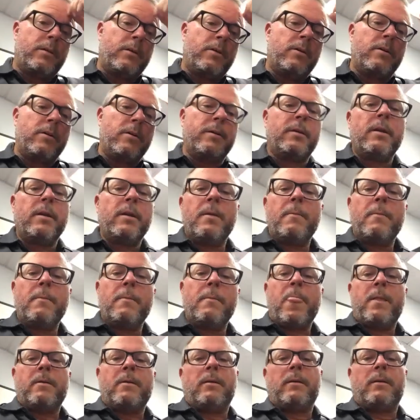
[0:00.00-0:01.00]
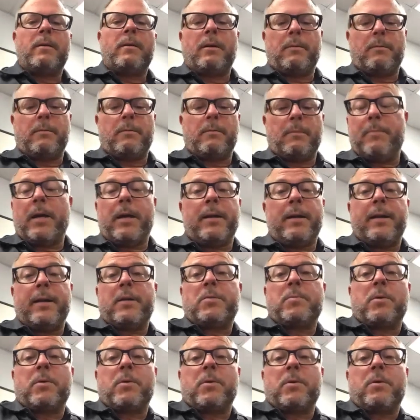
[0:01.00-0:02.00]
and I'm not an
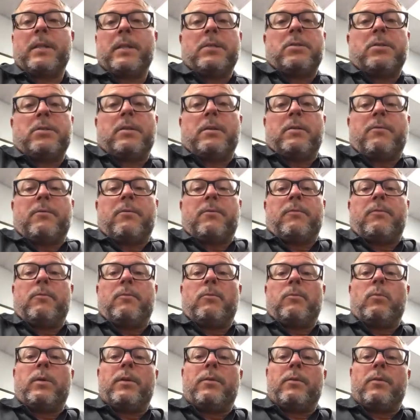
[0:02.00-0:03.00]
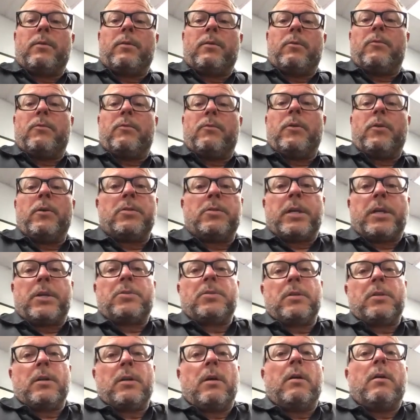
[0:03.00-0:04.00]
expert on that stuff on fuel
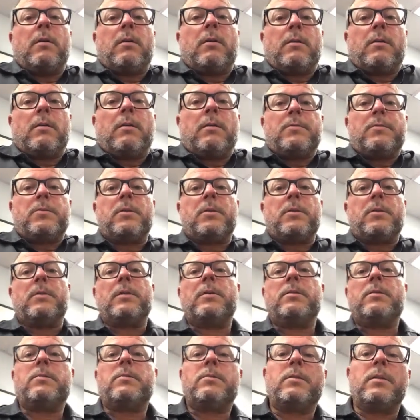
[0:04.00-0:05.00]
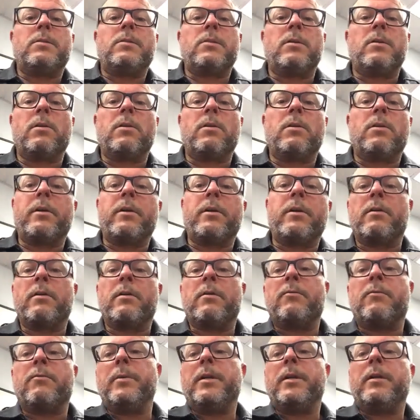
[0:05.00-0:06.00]
injection at all. So it's a learning curve
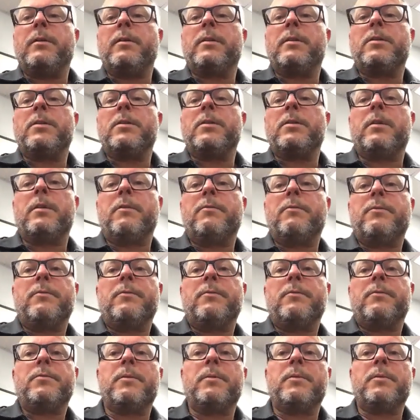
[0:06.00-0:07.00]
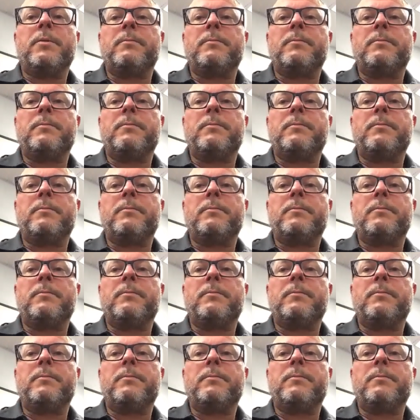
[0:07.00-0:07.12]
for me on this stuff. So